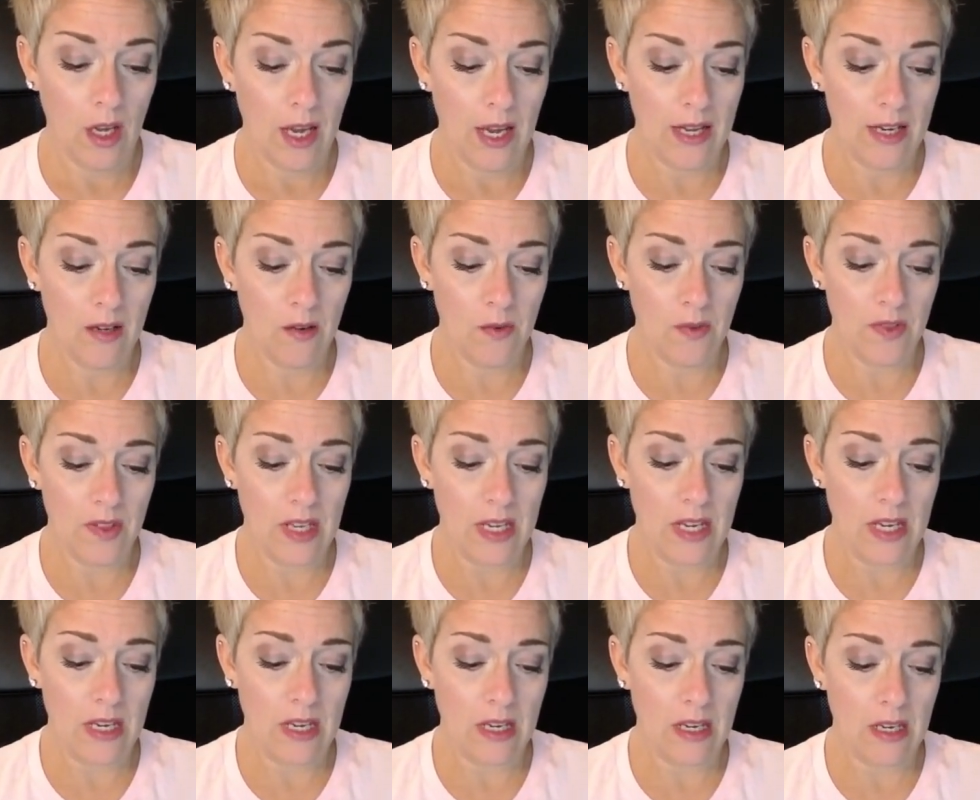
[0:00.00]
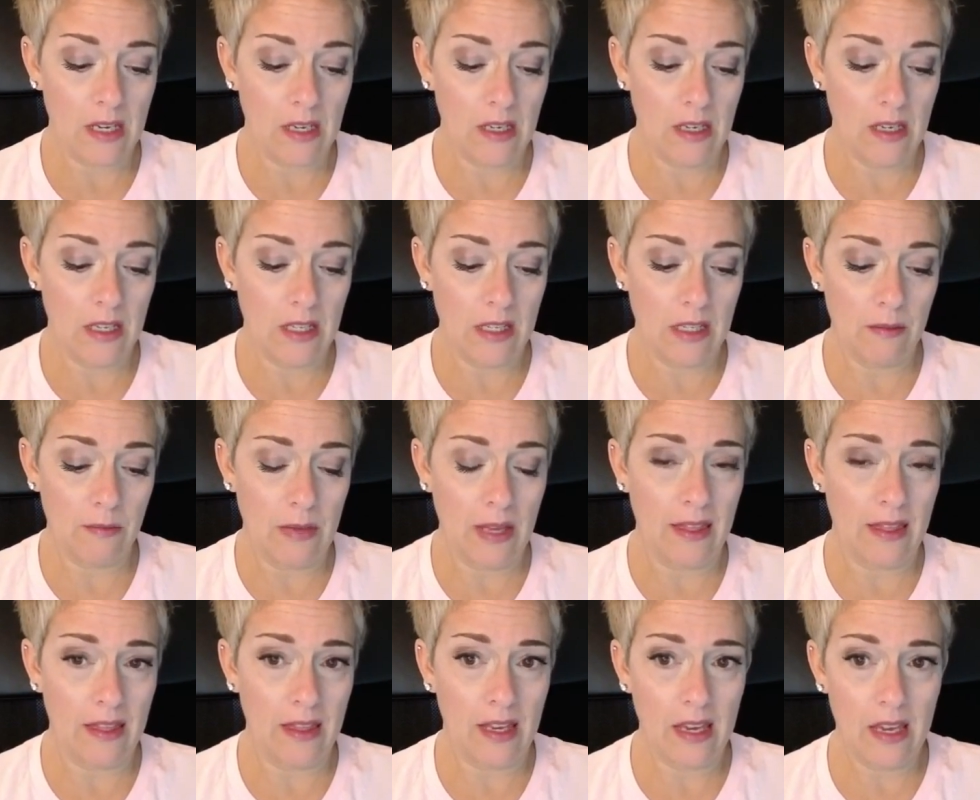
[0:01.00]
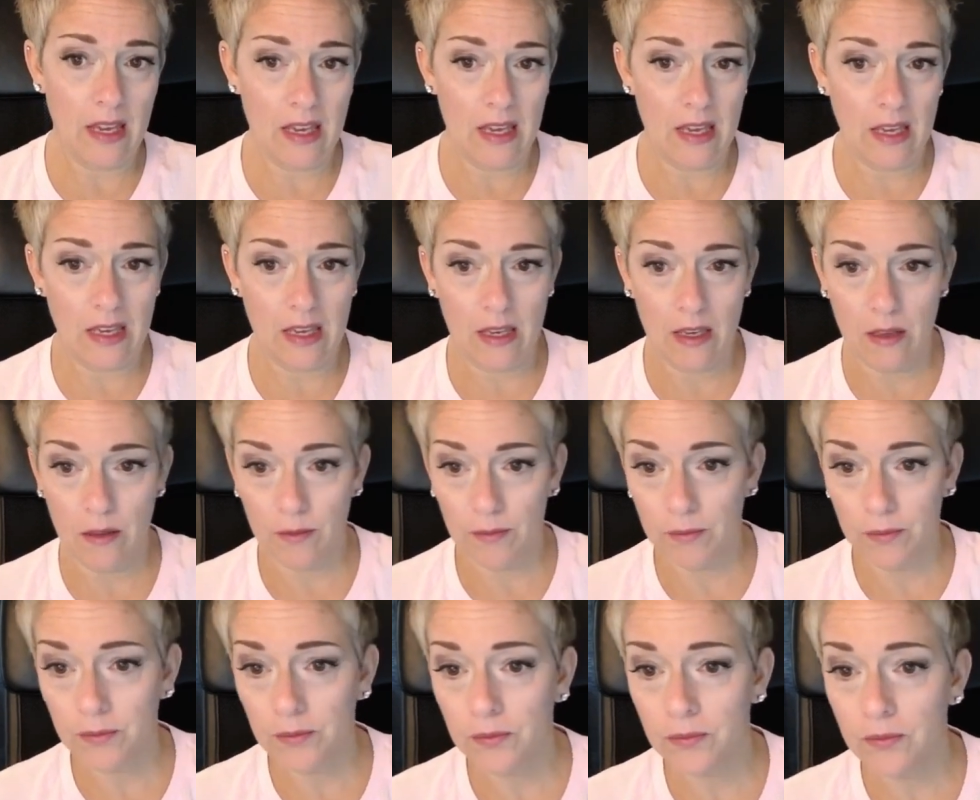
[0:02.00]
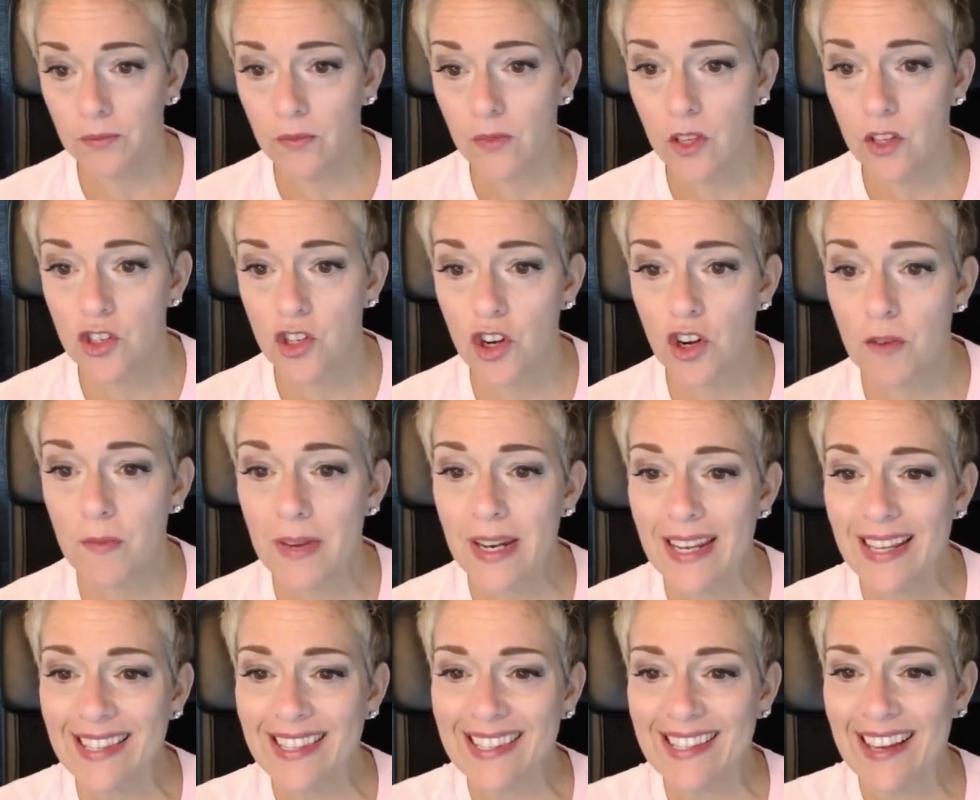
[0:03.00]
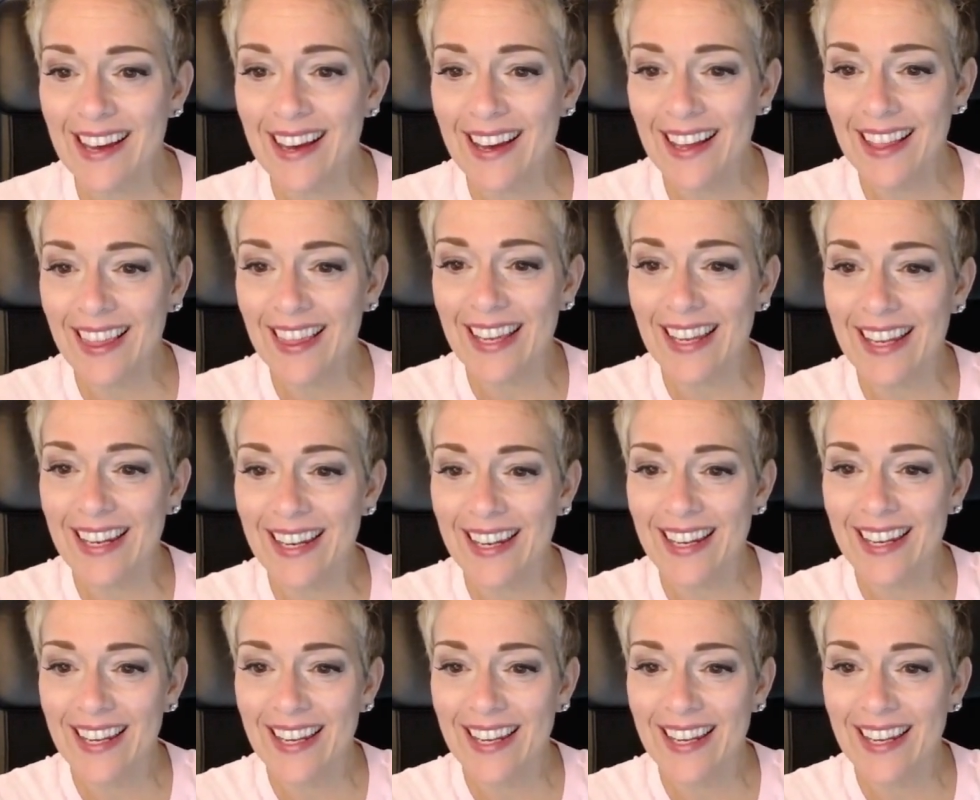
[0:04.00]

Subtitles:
don't think it's my thing. Germany, Scotland?